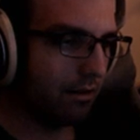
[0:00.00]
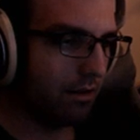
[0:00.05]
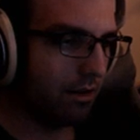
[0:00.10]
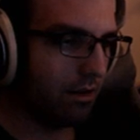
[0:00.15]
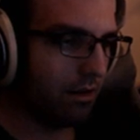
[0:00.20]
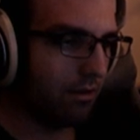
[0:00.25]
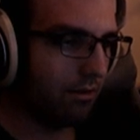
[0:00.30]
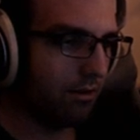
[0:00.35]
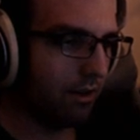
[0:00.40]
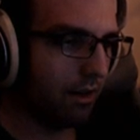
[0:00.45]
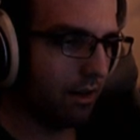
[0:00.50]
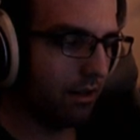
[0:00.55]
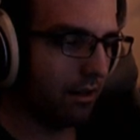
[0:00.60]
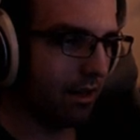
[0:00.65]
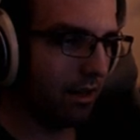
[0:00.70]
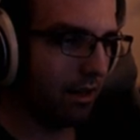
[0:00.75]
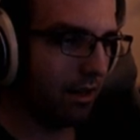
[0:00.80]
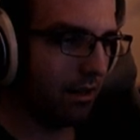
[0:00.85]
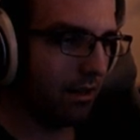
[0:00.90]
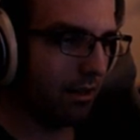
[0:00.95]
Unify
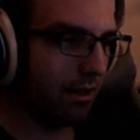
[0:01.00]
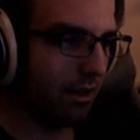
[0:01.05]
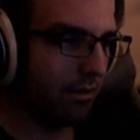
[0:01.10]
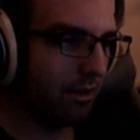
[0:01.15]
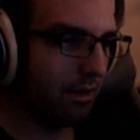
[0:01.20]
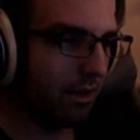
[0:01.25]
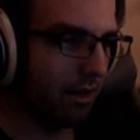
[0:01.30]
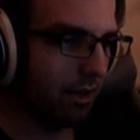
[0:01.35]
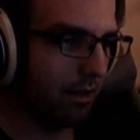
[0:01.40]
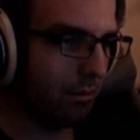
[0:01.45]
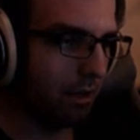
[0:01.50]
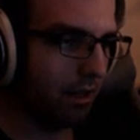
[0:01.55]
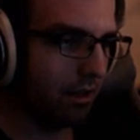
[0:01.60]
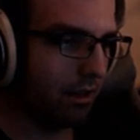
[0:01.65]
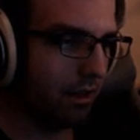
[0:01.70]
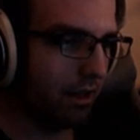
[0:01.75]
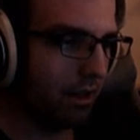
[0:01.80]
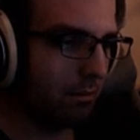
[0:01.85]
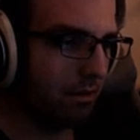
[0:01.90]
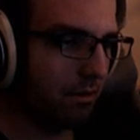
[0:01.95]
everything and make
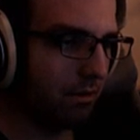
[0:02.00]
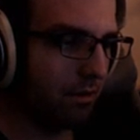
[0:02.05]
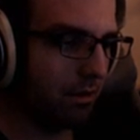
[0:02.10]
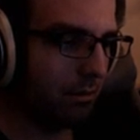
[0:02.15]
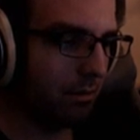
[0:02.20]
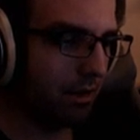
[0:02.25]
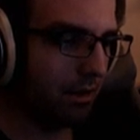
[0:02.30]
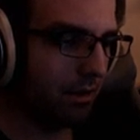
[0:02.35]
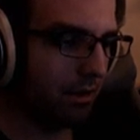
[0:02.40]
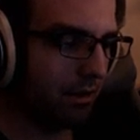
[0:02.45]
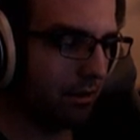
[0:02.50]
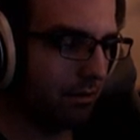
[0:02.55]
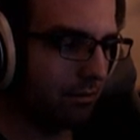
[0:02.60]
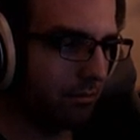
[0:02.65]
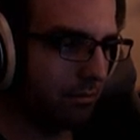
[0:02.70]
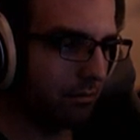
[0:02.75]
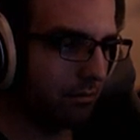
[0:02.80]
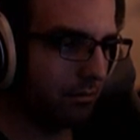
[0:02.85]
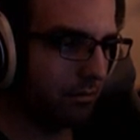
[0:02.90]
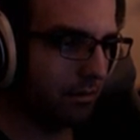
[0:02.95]
the atmosphere better.
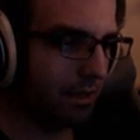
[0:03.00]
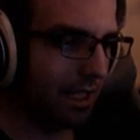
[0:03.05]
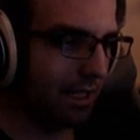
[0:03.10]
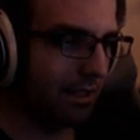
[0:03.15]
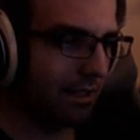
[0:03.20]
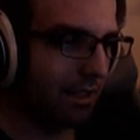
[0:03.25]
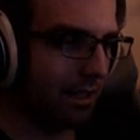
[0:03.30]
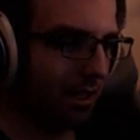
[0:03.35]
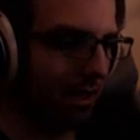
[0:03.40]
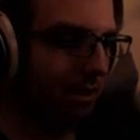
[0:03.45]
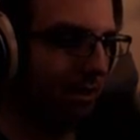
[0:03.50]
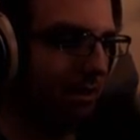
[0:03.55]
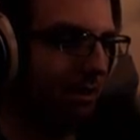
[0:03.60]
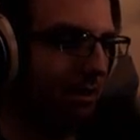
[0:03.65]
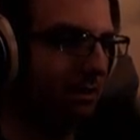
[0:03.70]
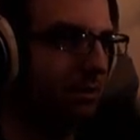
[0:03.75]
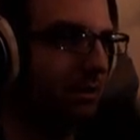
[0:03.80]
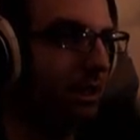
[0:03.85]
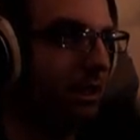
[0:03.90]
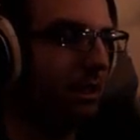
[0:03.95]
It's not like
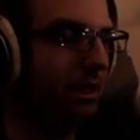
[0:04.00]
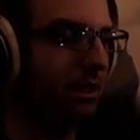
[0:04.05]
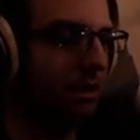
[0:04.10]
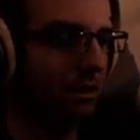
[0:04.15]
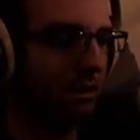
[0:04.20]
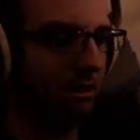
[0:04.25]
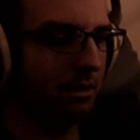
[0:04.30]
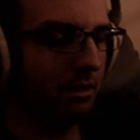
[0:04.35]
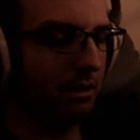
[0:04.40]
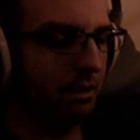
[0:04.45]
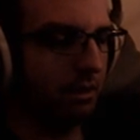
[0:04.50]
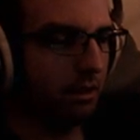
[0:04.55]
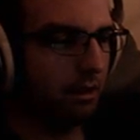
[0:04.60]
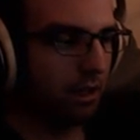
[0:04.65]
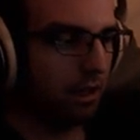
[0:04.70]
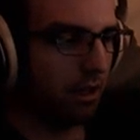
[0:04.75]
Fate, you know, like